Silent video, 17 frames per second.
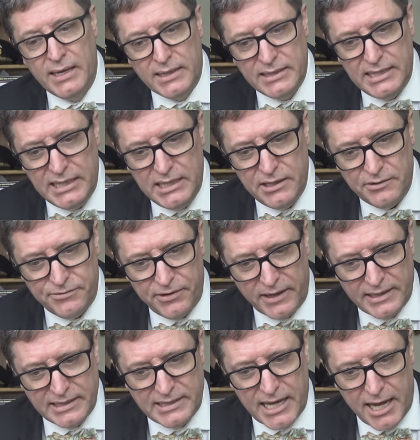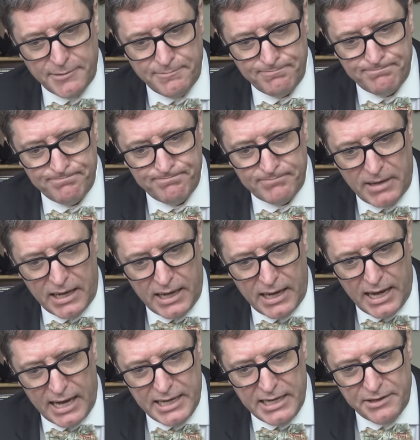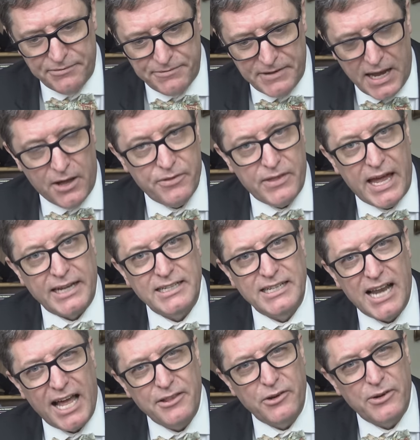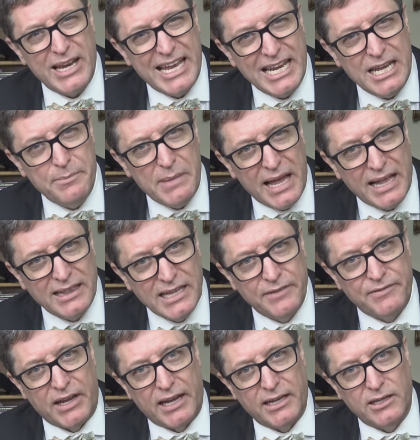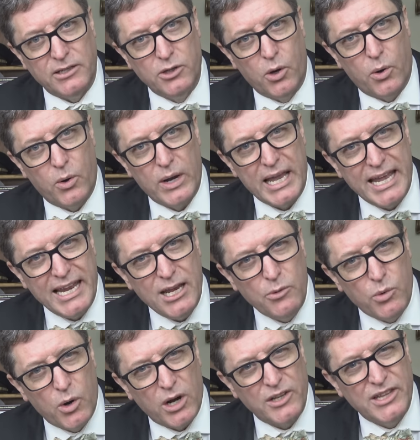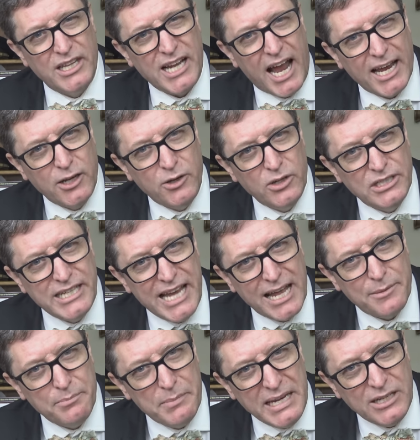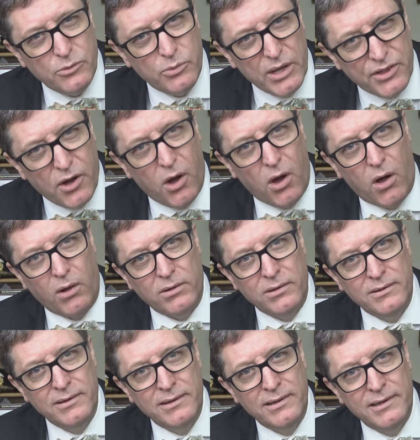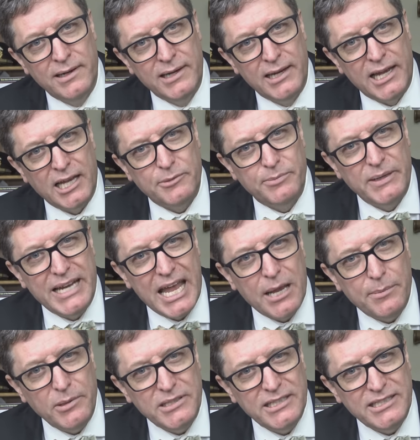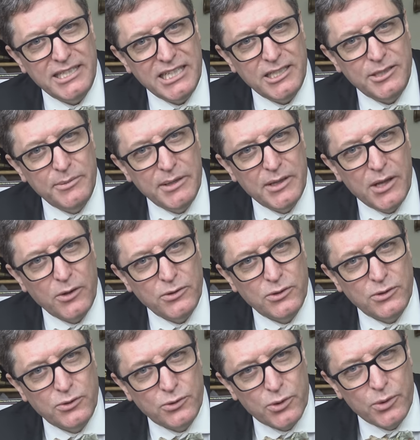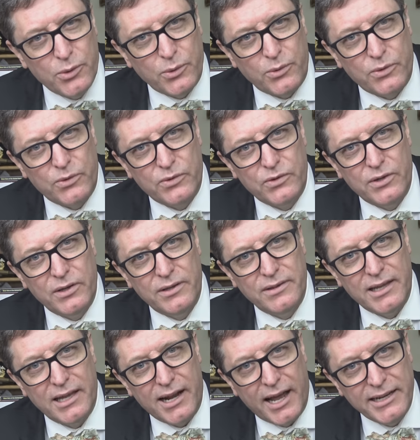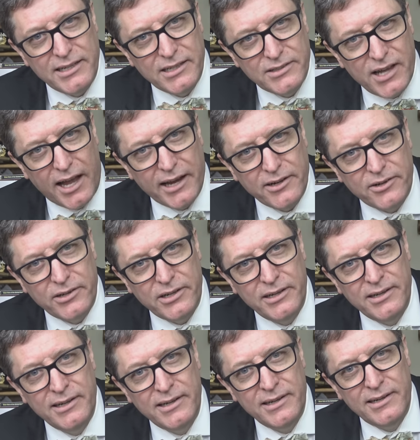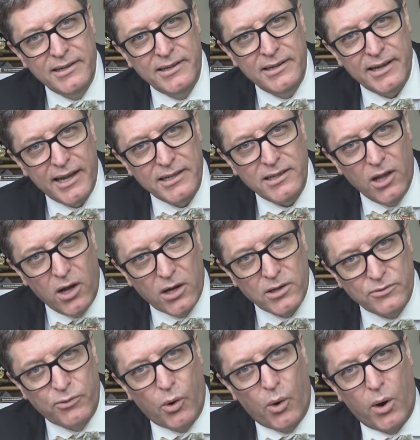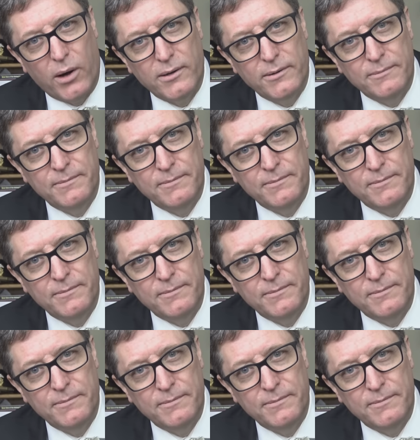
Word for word: Dee finally said, I have found that neither any man living, nor any work that I could yet meet withal, has been able to teach me those truths that I desired and longed for.